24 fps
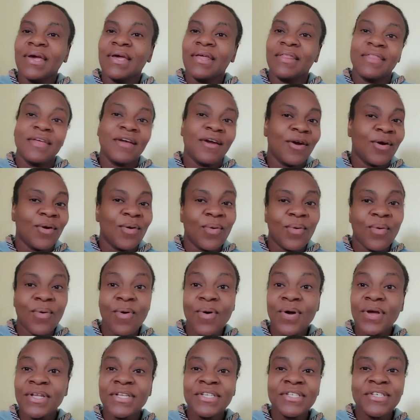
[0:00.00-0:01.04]
they're
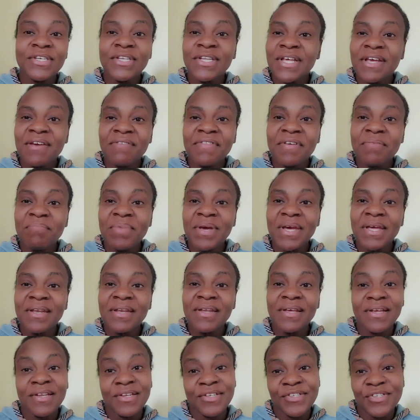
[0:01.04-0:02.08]
going to leave the bin
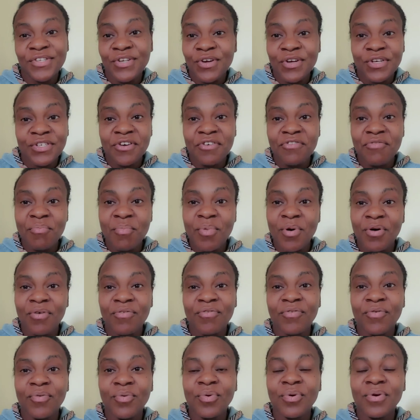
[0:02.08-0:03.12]
in search of more
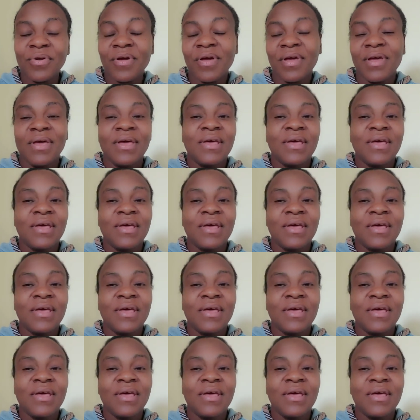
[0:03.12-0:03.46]
food.